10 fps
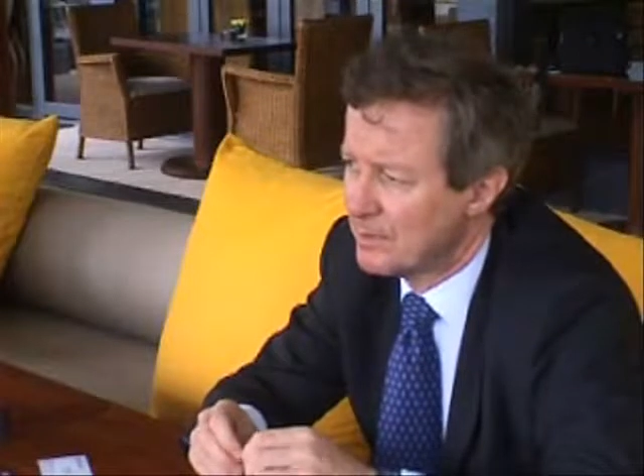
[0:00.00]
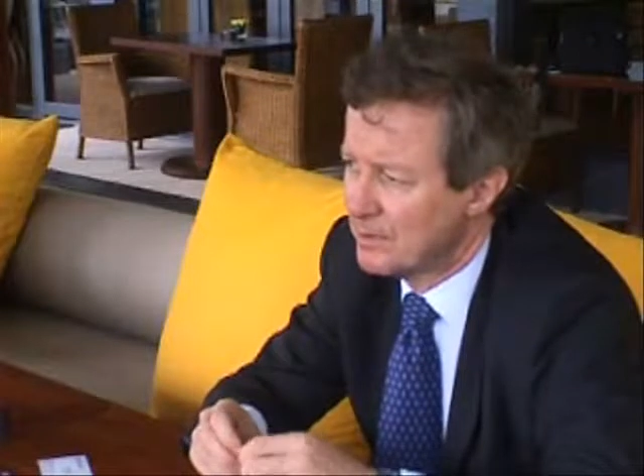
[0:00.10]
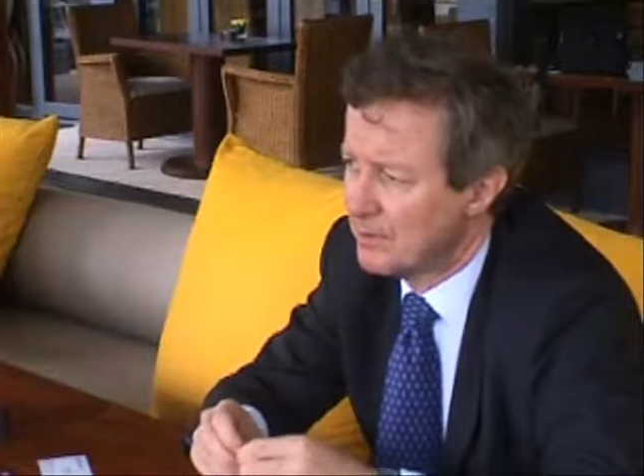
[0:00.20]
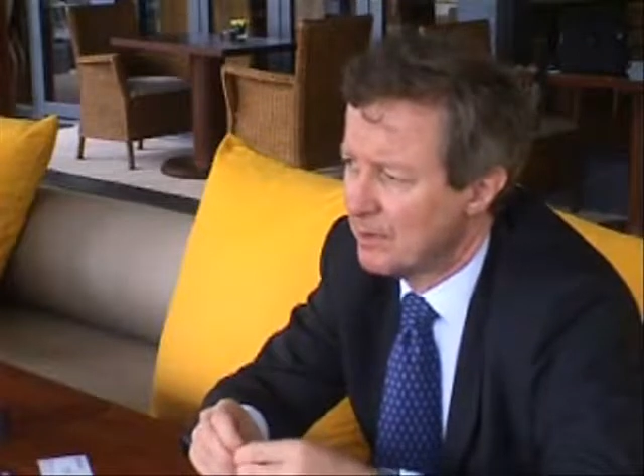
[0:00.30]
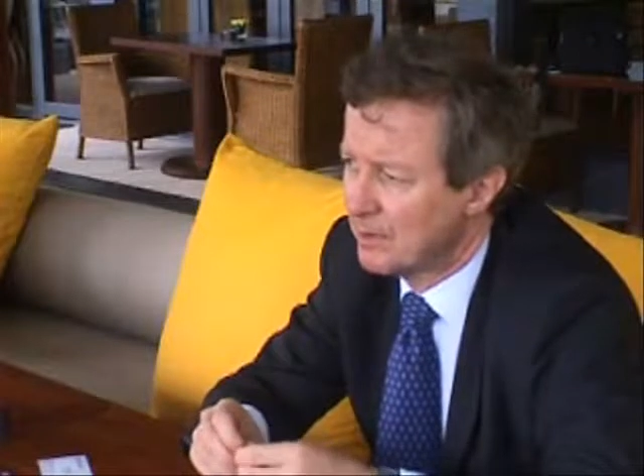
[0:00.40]

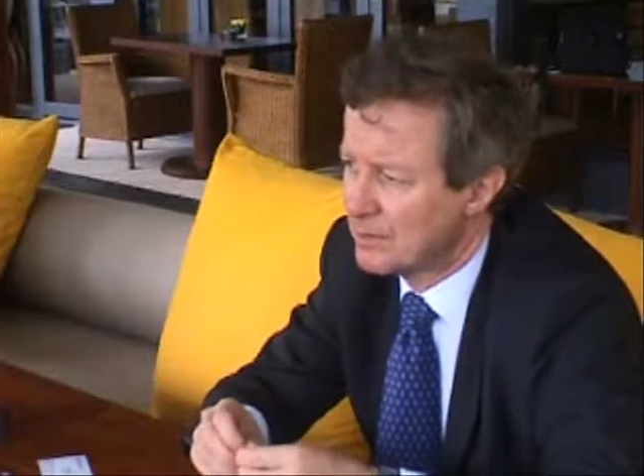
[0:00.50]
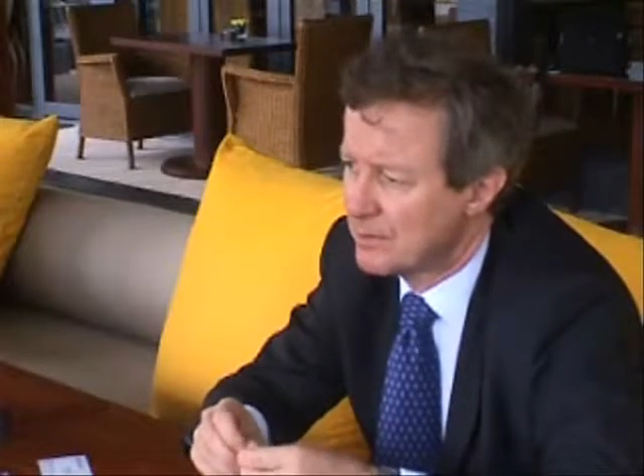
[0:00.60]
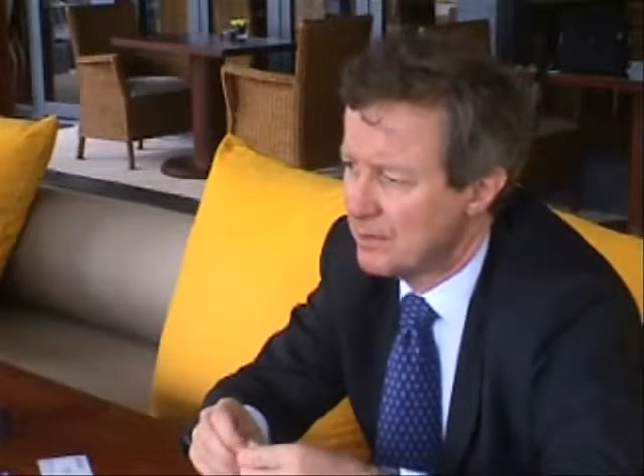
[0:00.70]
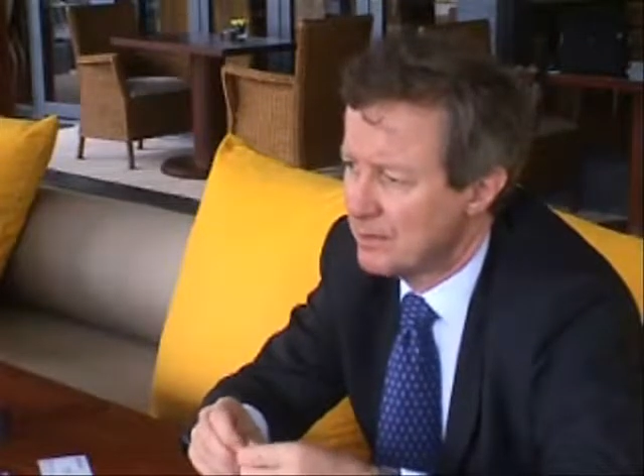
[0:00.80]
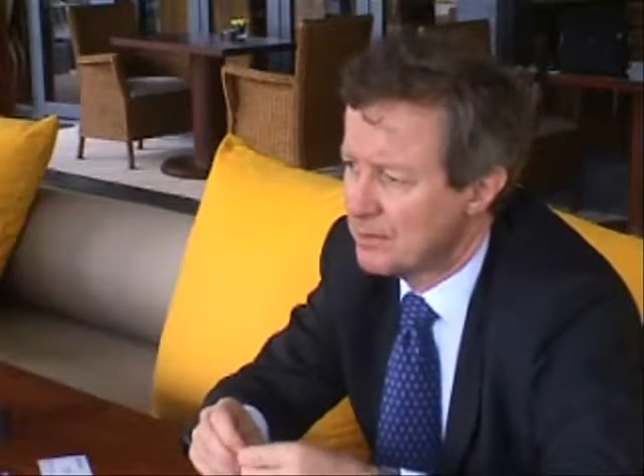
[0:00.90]
do not
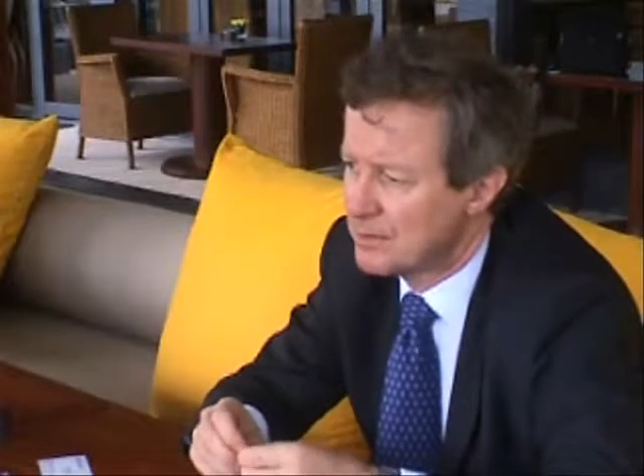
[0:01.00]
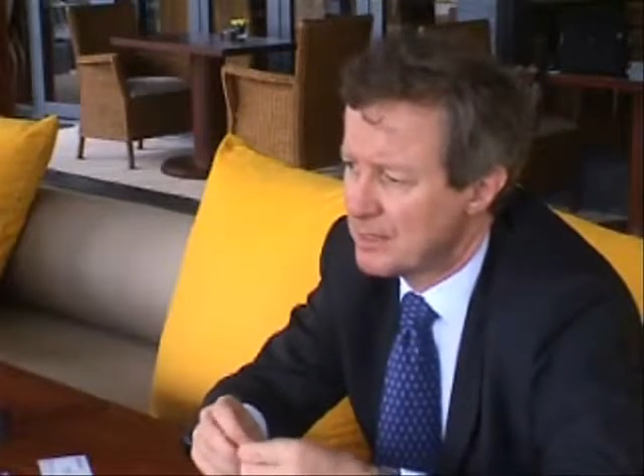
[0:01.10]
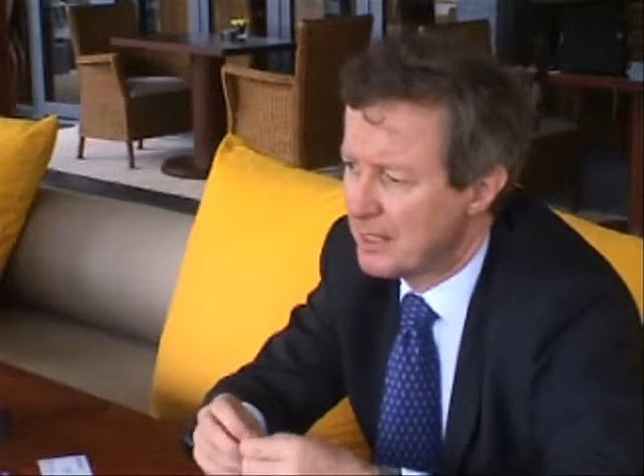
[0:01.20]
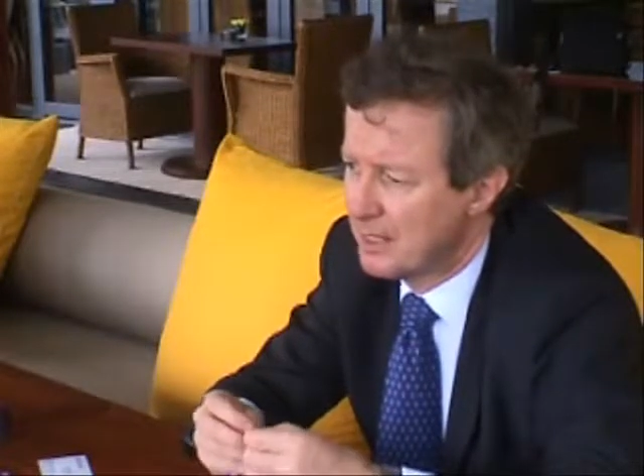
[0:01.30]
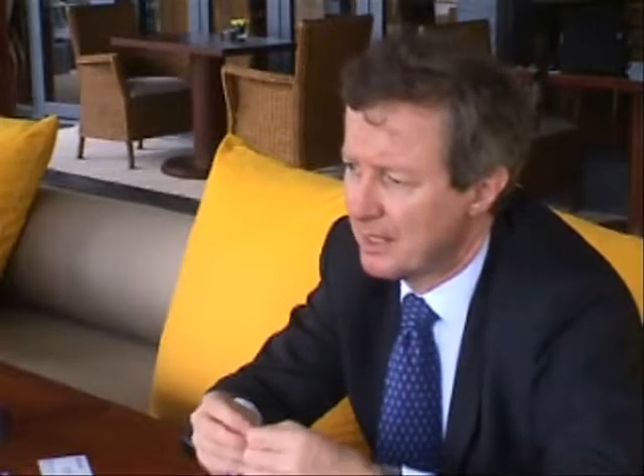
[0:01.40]
use
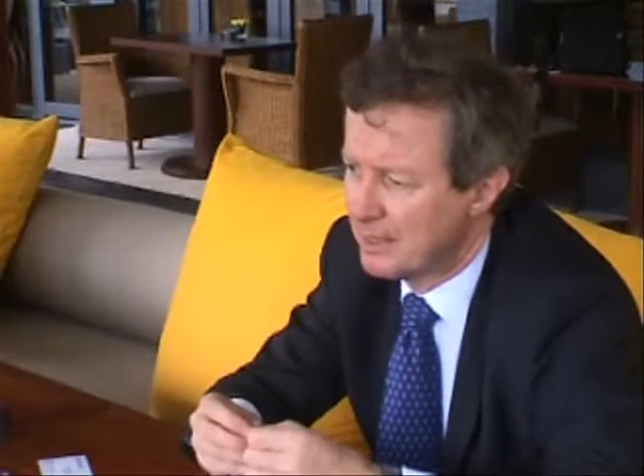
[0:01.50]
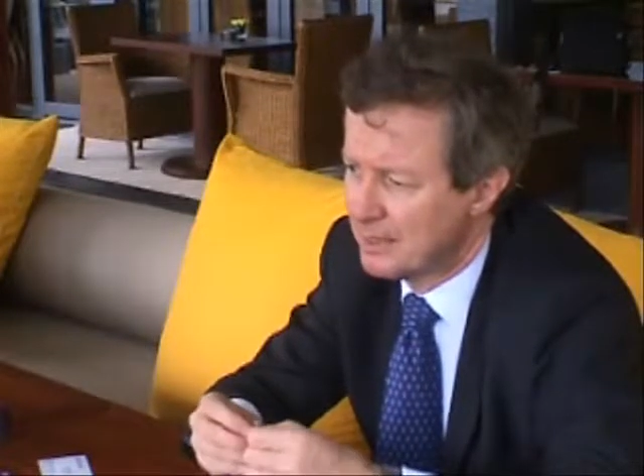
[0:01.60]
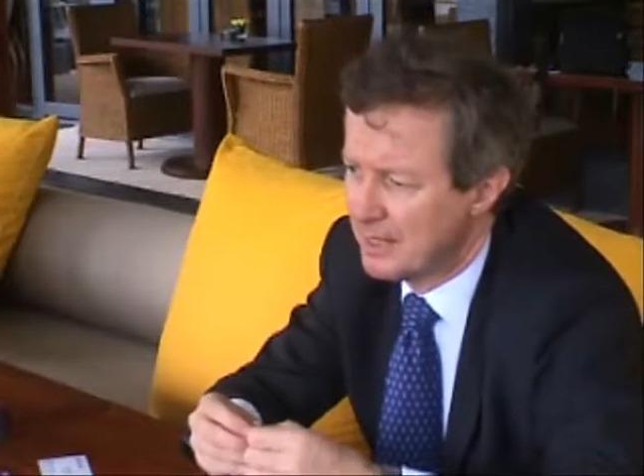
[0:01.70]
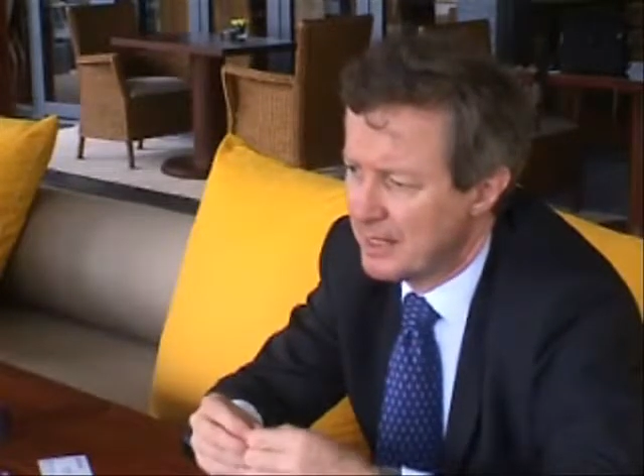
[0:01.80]
Thailand